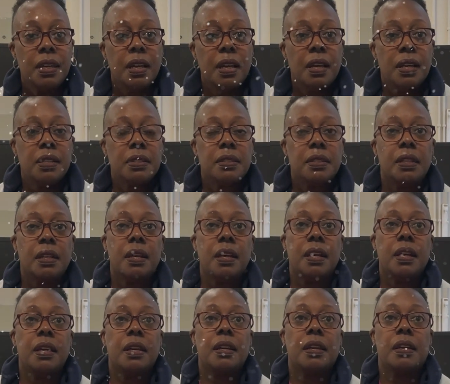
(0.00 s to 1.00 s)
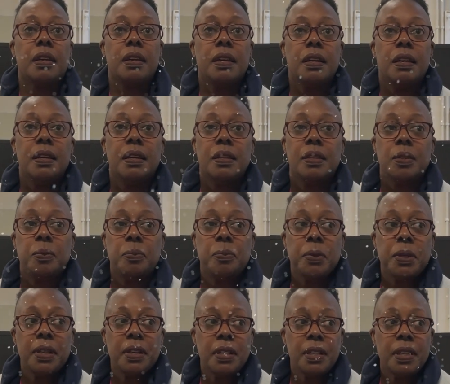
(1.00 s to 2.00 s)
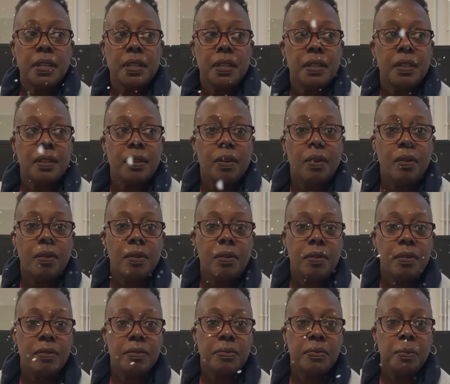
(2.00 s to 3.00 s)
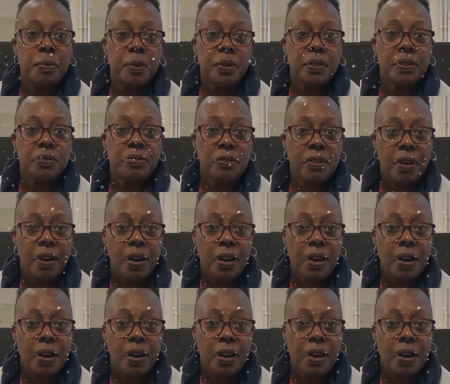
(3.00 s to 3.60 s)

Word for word: It's like the beginning of the birth of